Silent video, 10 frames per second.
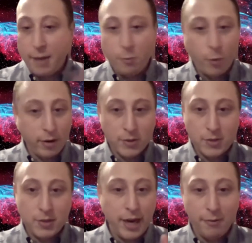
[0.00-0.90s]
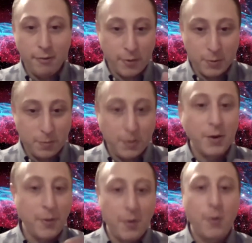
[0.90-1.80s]
Edwards Air Force or,
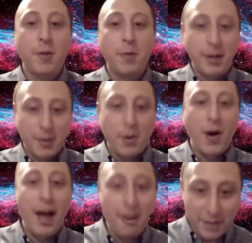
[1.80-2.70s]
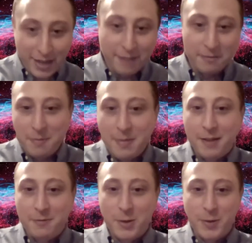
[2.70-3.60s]
the, or the like the Mojave of
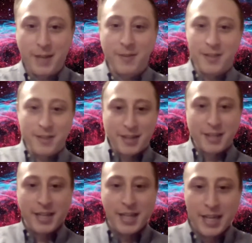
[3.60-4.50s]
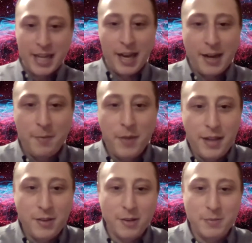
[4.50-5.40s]
of New England. Yeah. Uh, in
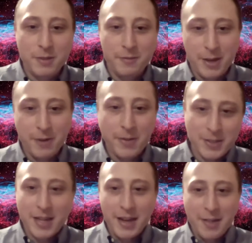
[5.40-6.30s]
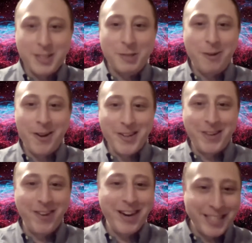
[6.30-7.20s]
terms of you know this is this is where all the
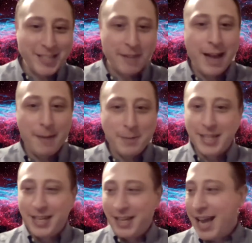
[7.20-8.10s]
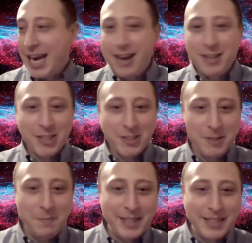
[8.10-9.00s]
crazy stuff happens. Got an engine too
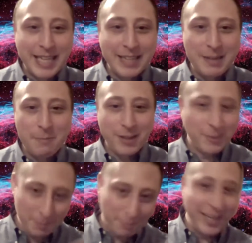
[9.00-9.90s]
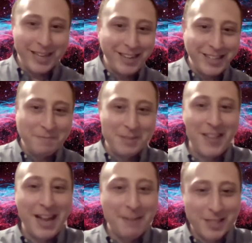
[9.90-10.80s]
big to test in Brunswick? Bring it on up to
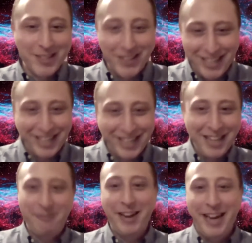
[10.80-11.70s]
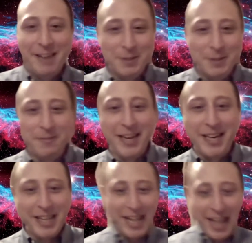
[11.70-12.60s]
Limestone. We're gonna have some fun.
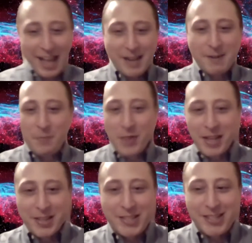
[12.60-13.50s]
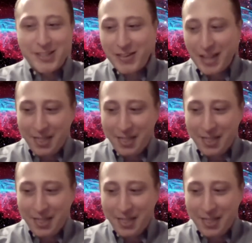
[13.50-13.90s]
Um, so